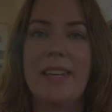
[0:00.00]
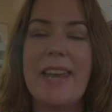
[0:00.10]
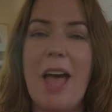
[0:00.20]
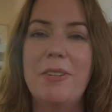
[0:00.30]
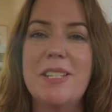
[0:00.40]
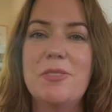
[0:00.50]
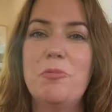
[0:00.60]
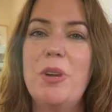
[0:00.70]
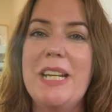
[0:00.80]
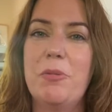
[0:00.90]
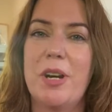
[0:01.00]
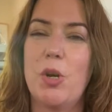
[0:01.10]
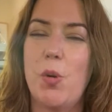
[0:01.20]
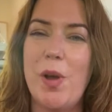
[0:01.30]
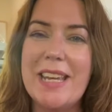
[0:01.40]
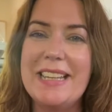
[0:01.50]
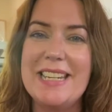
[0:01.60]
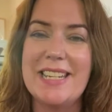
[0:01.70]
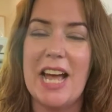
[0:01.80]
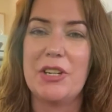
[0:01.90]
Now I just really want to
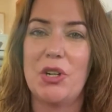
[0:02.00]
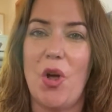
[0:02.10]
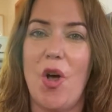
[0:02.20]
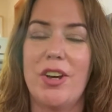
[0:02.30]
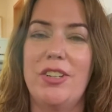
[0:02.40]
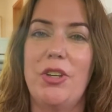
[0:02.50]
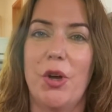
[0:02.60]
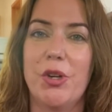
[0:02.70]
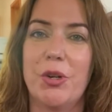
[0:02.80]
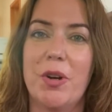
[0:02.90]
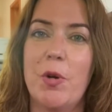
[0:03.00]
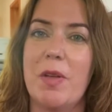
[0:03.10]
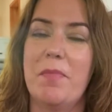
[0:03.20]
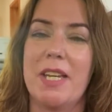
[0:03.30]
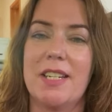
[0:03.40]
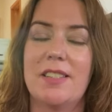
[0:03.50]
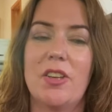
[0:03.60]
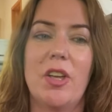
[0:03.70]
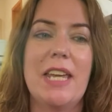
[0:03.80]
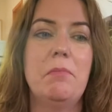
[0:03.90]
quickly touch on yoga equipment.
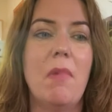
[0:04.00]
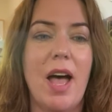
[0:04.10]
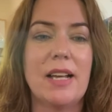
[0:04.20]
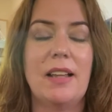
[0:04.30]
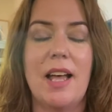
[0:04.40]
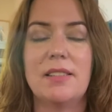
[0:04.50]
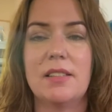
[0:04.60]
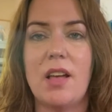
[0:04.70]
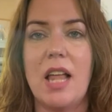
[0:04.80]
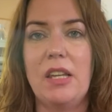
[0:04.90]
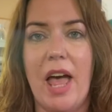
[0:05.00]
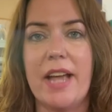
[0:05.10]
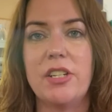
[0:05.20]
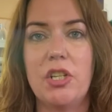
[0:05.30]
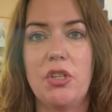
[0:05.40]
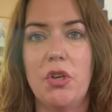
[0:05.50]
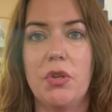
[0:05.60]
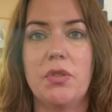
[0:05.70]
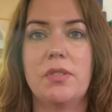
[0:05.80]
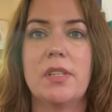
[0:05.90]
So in my classes, I like to
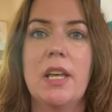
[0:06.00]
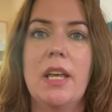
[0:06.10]
use